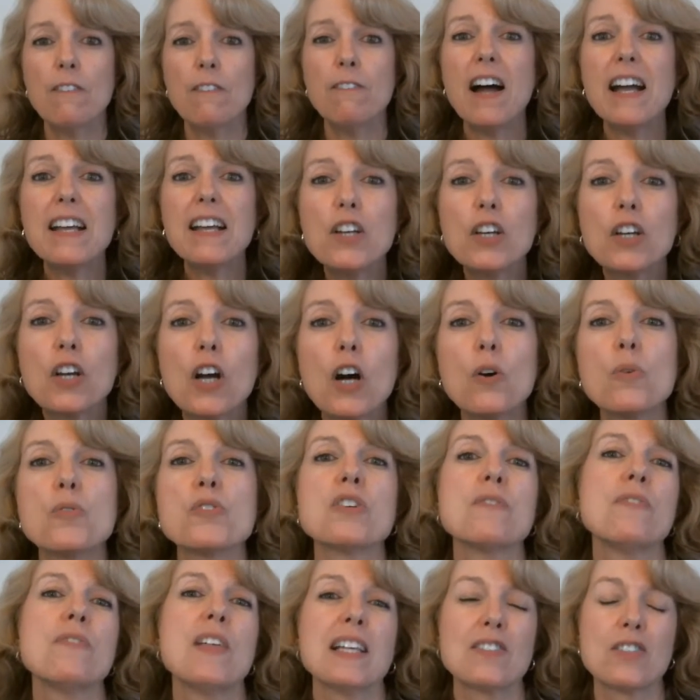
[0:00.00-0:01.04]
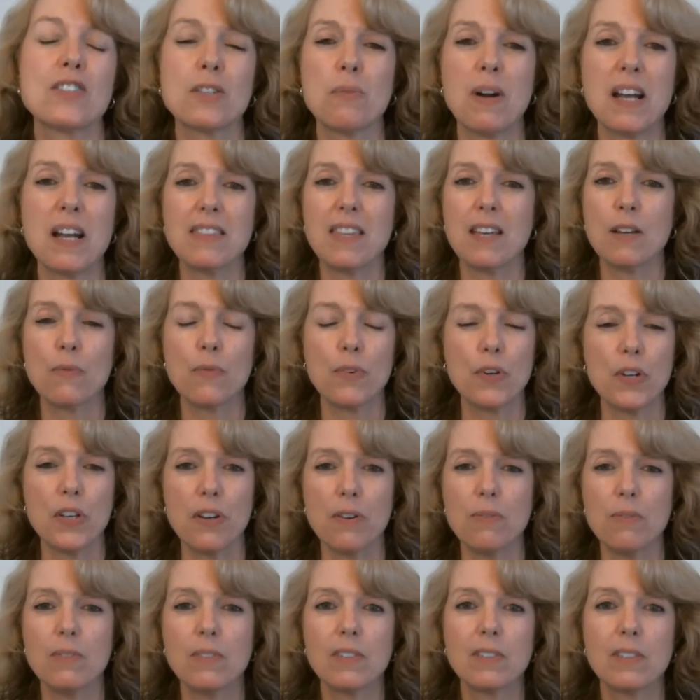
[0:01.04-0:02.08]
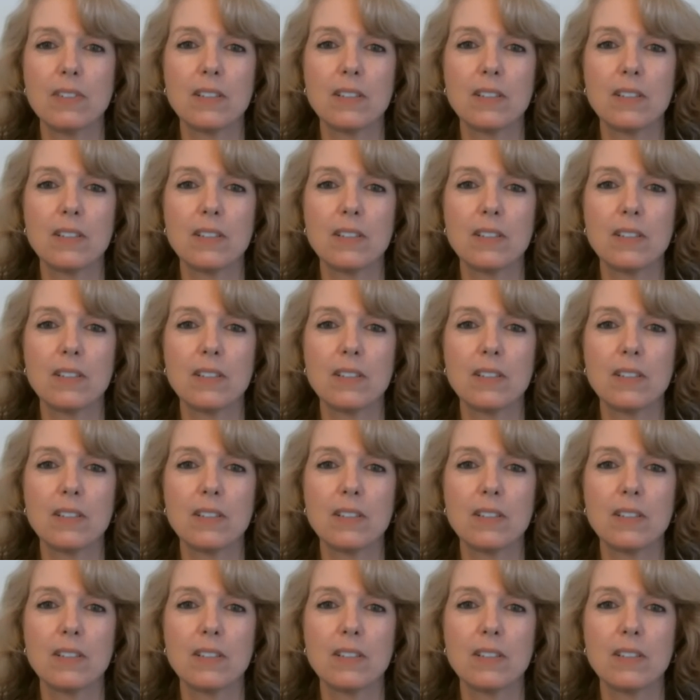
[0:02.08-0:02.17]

Find a coach if that's the right thing for you.